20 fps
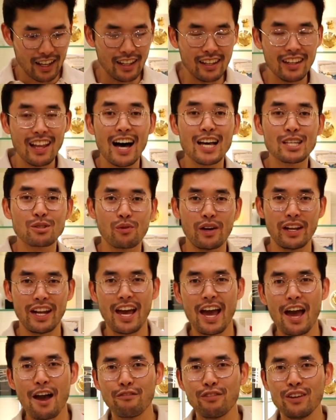last one I
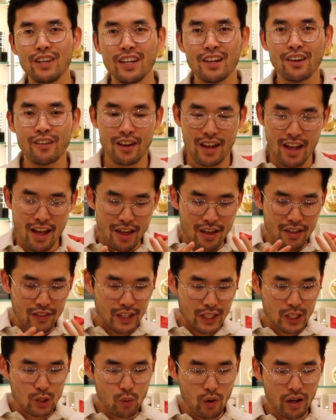have here,
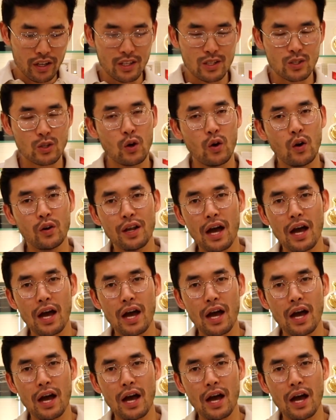this one is called